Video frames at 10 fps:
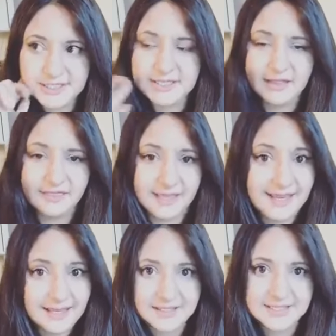that
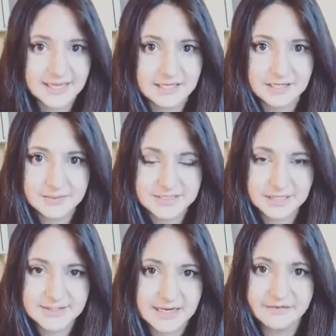they are setting
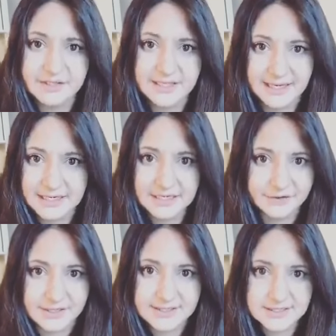themselves up for the
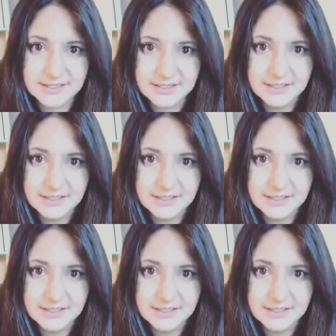Antichrist